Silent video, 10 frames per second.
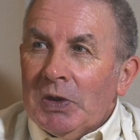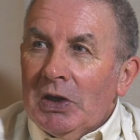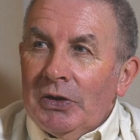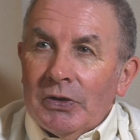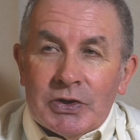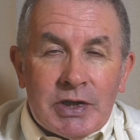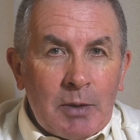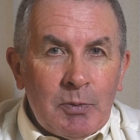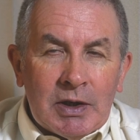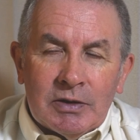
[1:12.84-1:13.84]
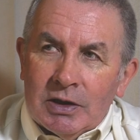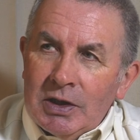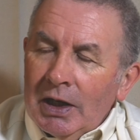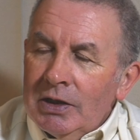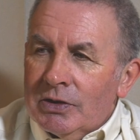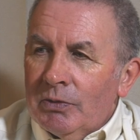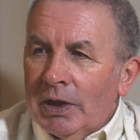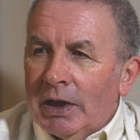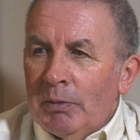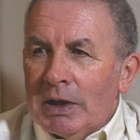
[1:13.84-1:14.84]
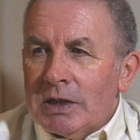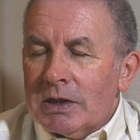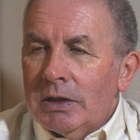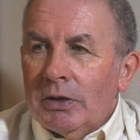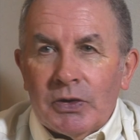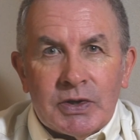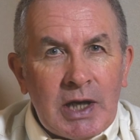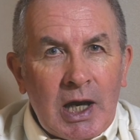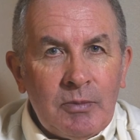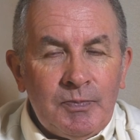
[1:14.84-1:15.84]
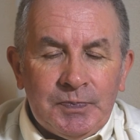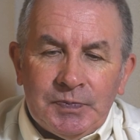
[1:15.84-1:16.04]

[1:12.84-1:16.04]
Another time when I used to work in Manchester, another time